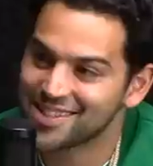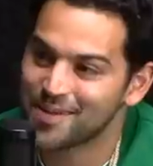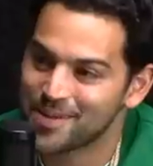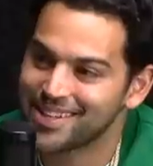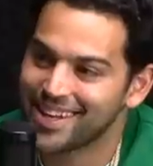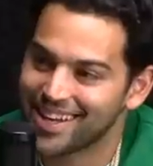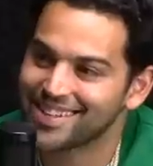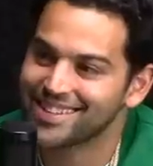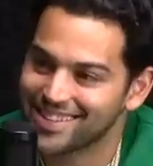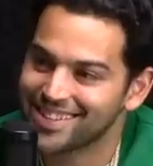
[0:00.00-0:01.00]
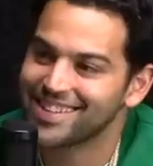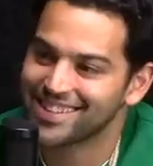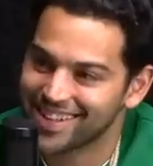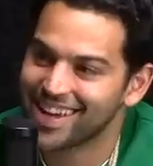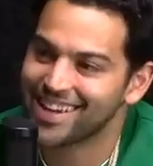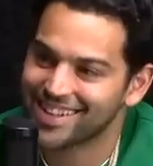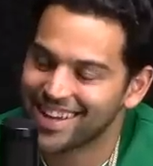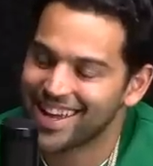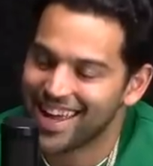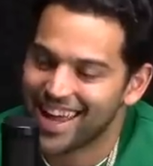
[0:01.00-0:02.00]
Dan, Dan. from the start. Yeah,
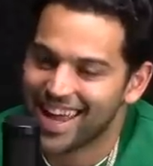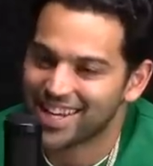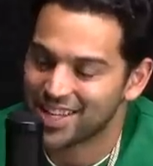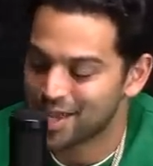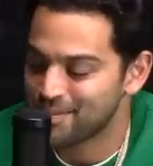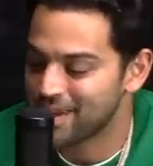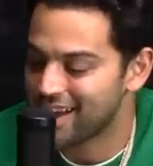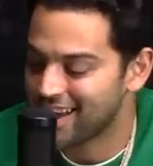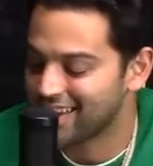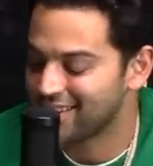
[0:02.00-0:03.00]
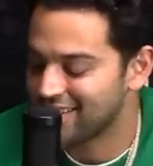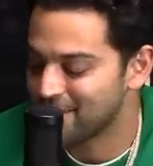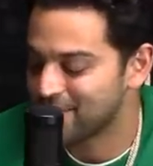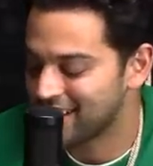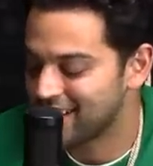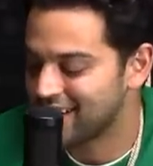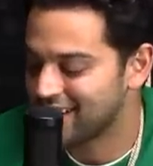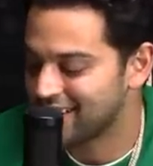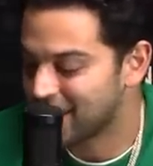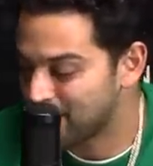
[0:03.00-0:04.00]
and he let wow. me he let me
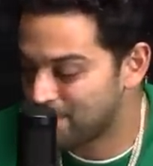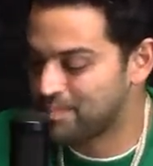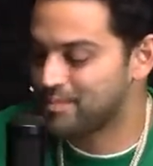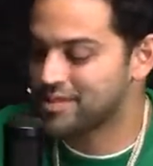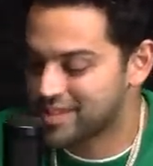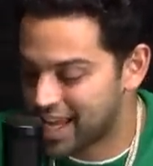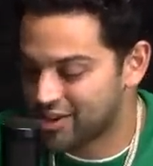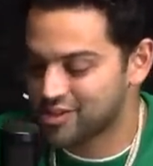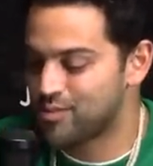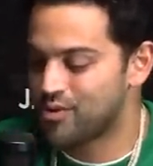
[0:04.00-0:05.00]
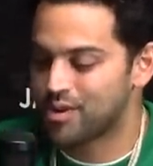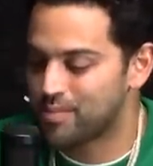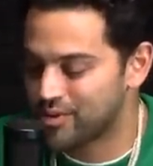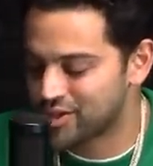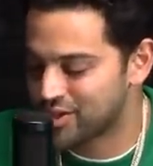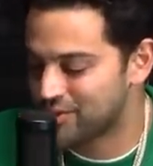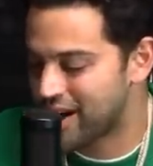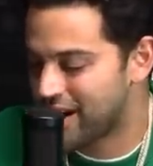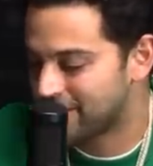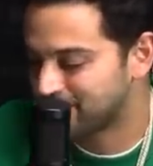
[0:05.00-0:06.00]
uh like stand on his board and push
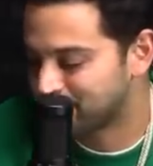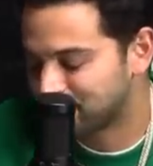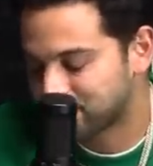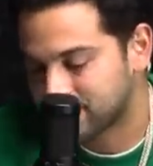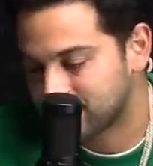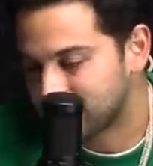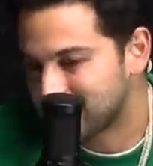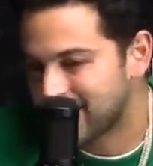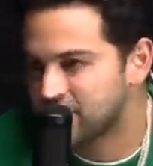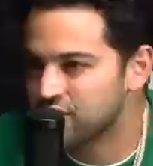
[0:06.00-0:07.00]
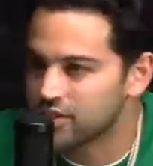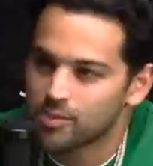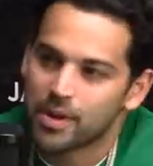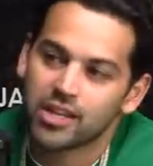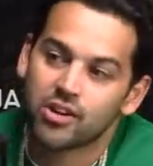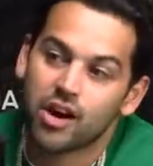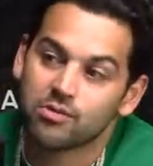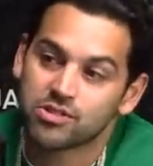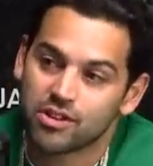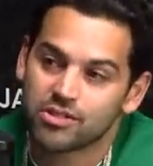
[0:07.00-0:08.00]
around so little by little, I would
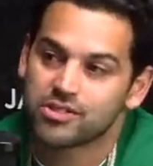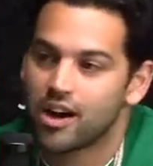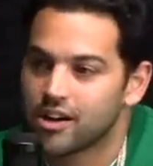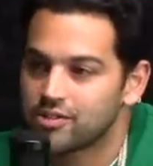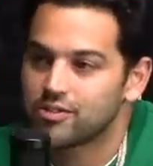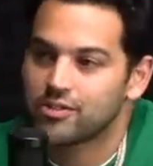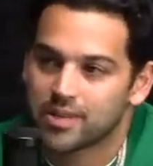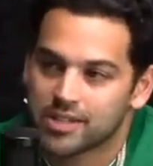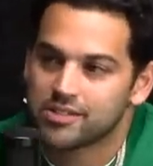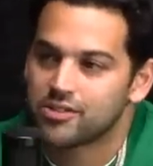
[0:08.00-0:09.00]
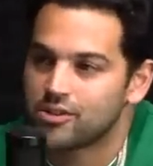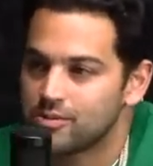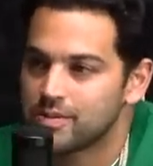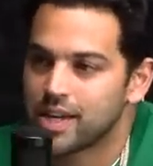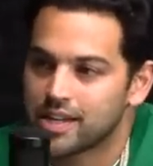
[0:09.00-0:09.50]
start talking to him, get to know him, yeah.